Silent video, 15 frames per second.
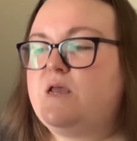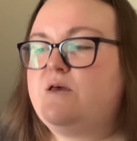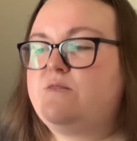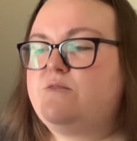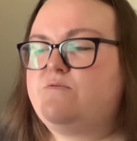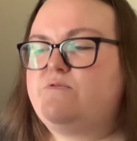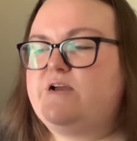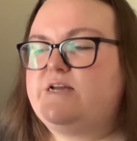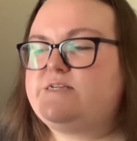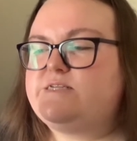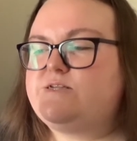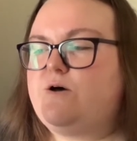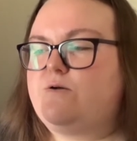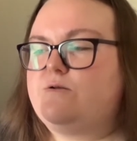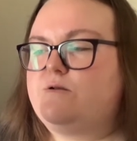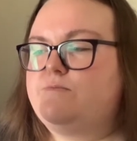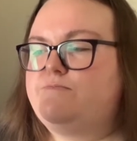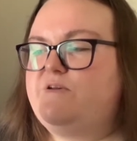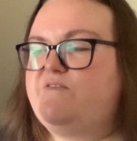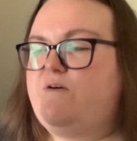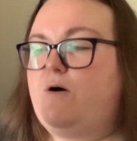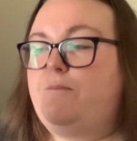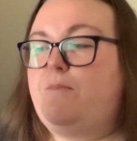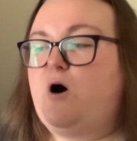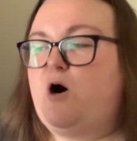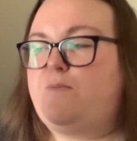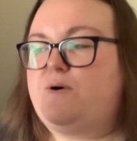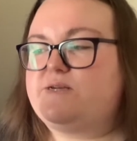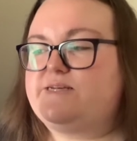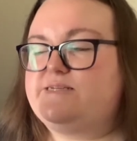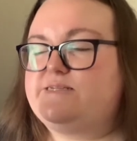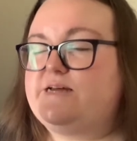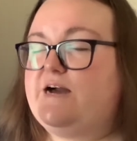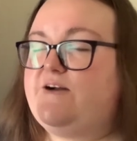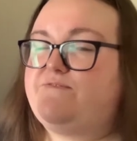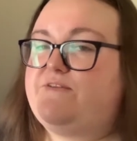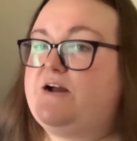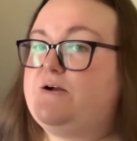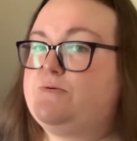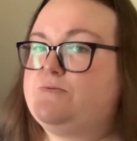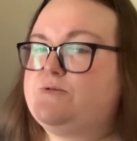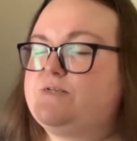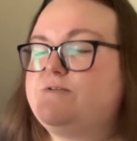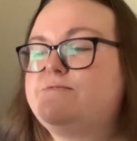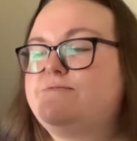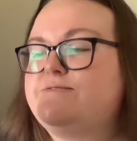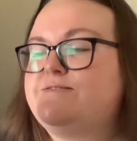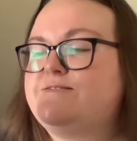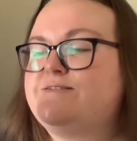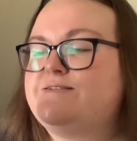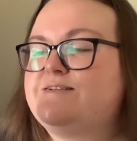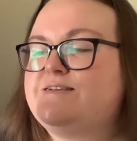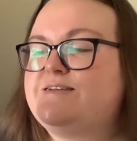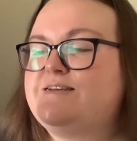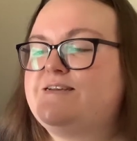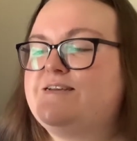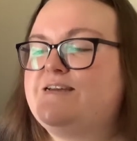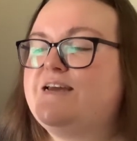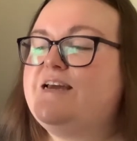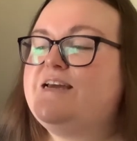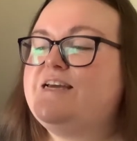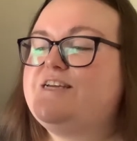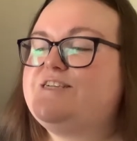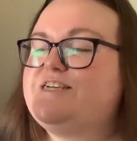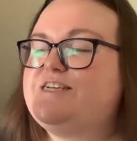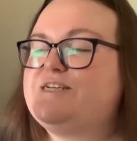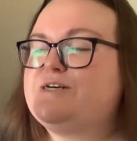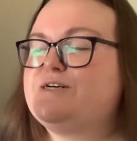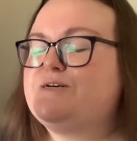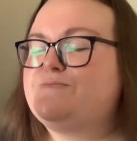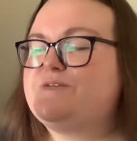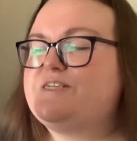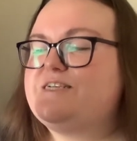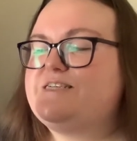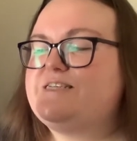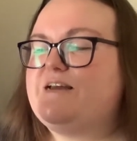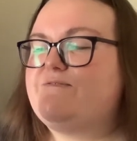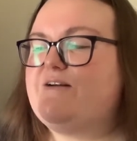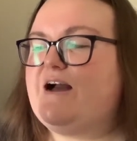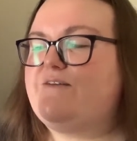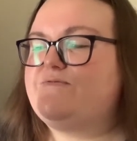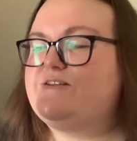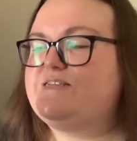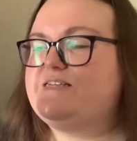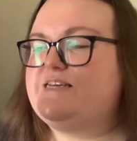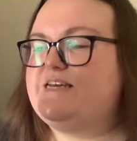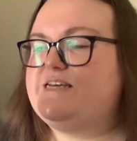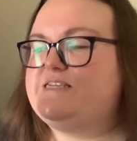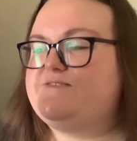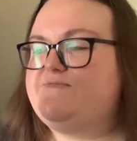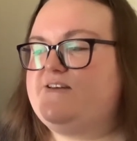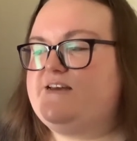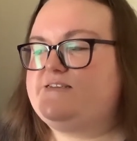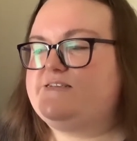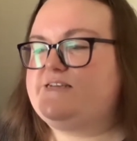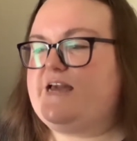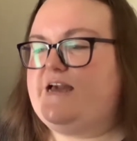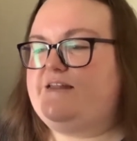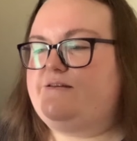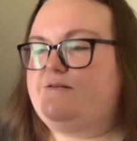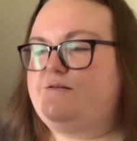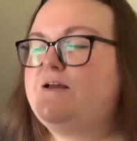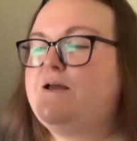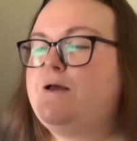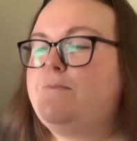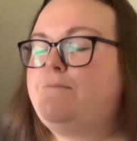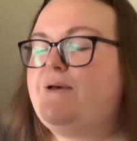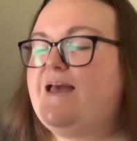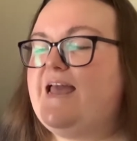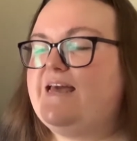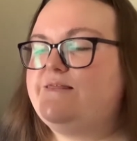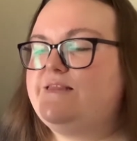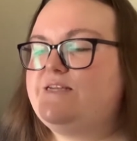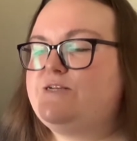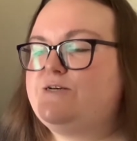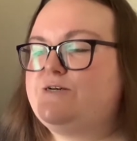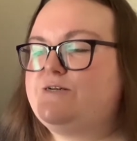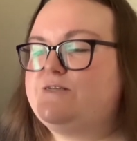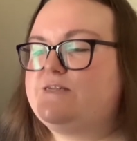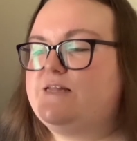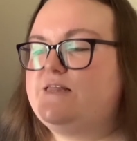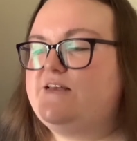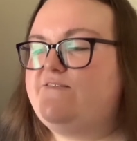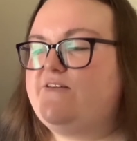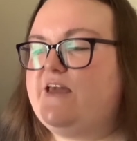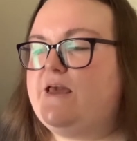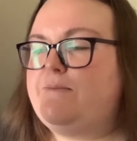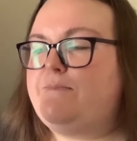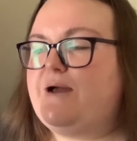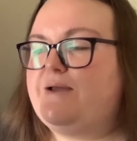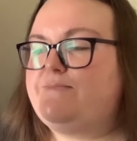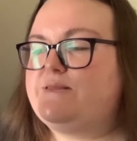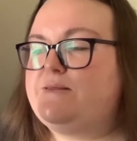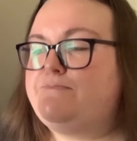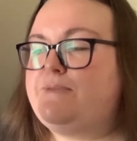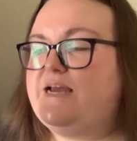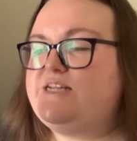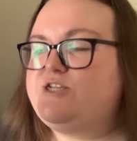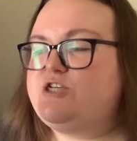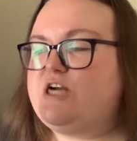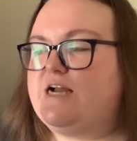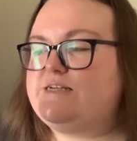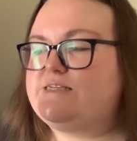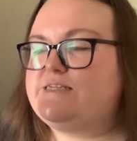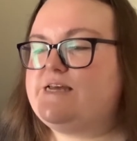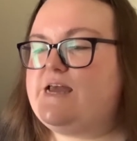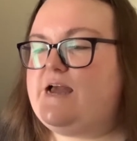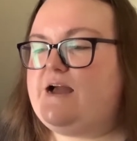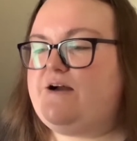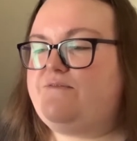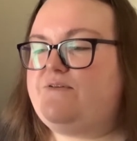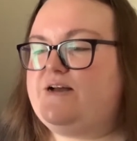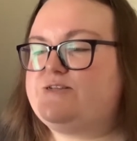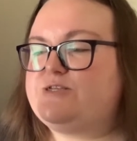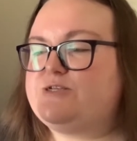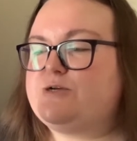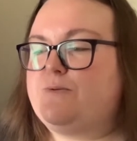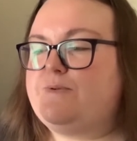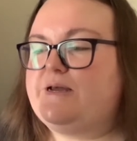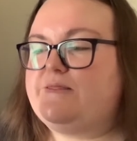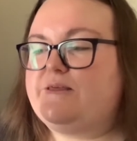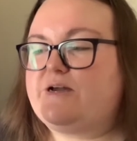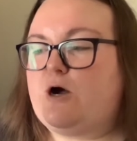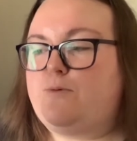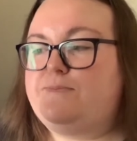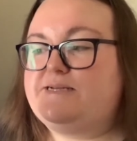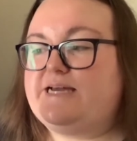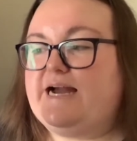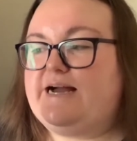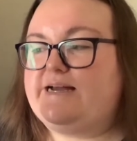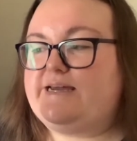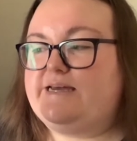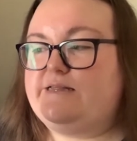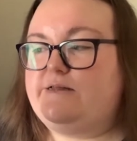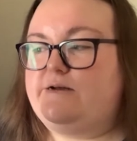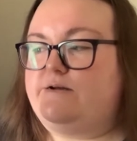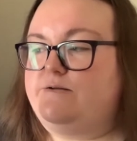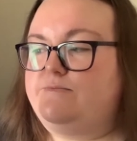The race is on before more bodies are found. She'd hoped she'd never have to see his face again, but Henley knows Olivier might be the best chance they have at stopping the copycat killer.